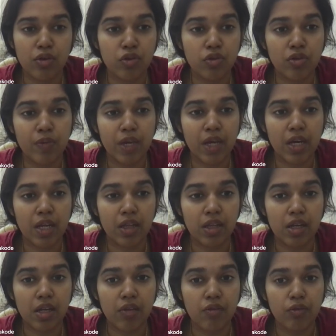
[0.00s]
So you should be
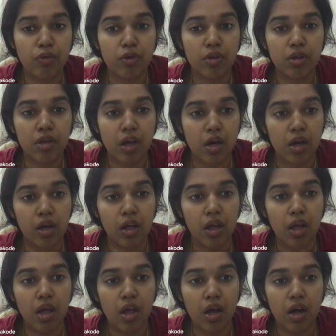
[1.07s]
getting the link for the
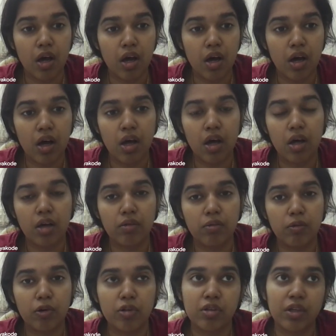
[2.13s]

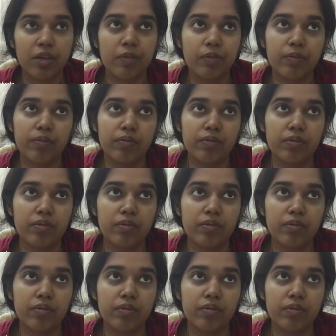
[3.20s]
what is it?